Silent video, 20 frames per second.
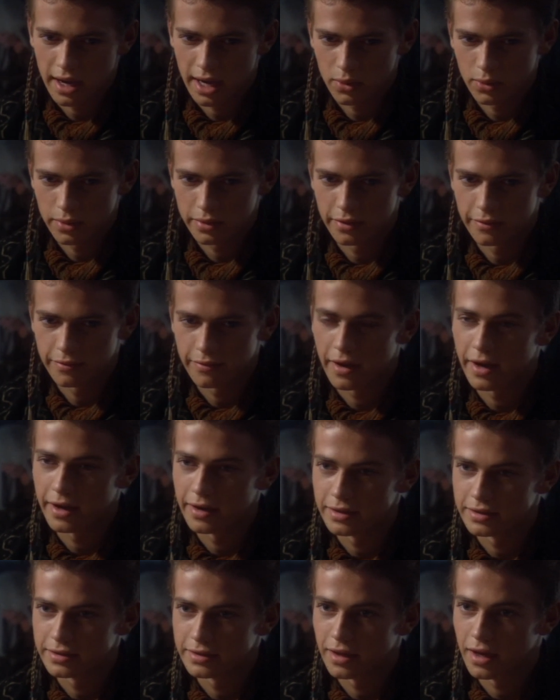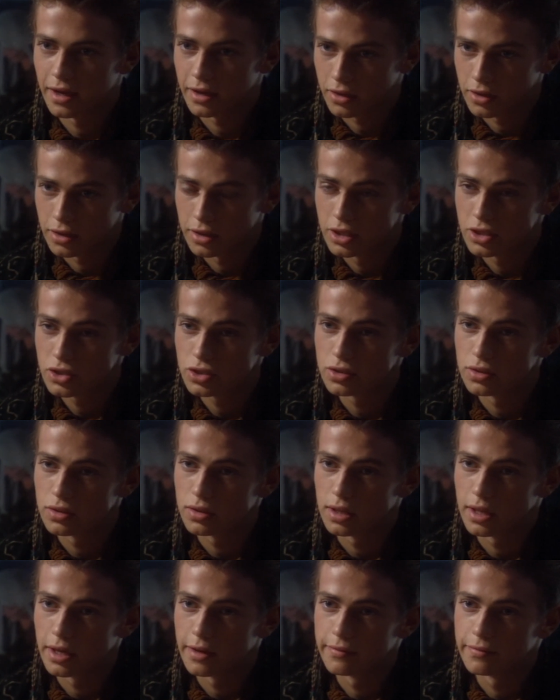Anakin responds,
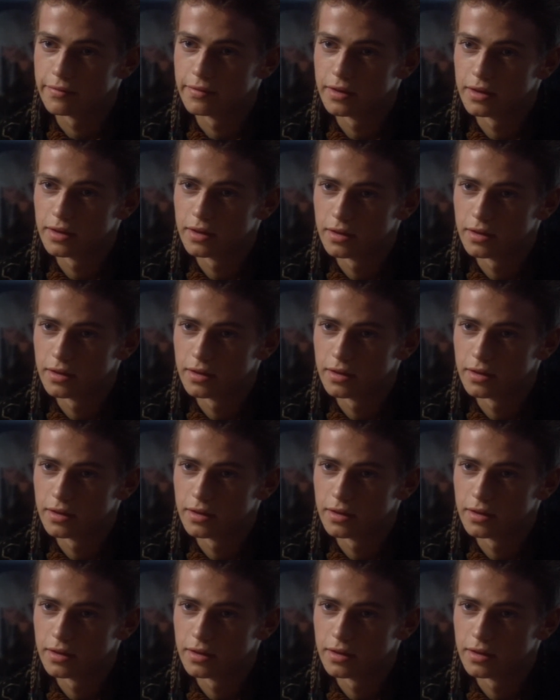Tatooine was never